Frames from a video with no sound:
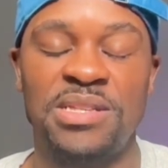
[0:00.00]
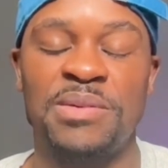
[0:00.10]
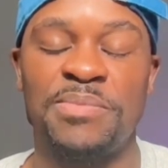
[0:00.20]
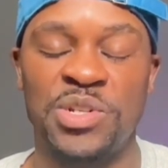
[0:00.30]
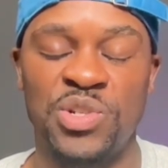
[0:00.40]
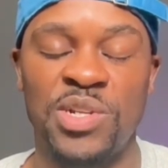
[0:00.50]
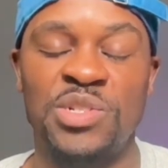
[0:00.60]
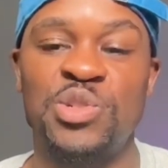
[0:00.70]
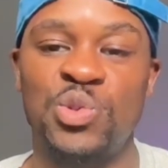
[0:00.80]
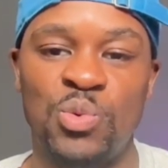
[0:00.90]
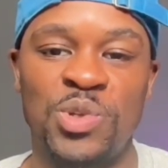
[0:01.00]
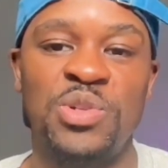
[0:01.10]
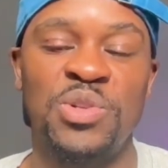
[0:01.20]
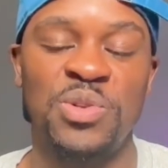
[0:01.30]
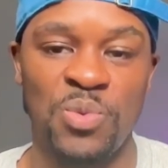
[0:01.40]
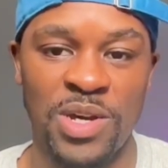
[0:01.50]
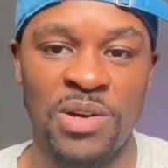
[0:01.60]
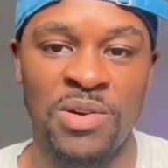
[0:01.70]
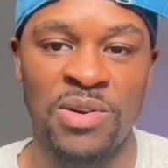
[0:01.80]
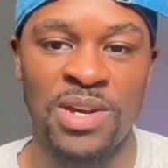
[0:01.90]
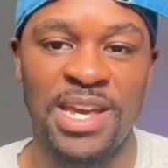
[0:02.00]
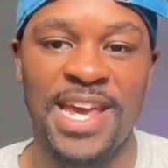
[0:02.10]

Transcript: The administrators do want you to do well,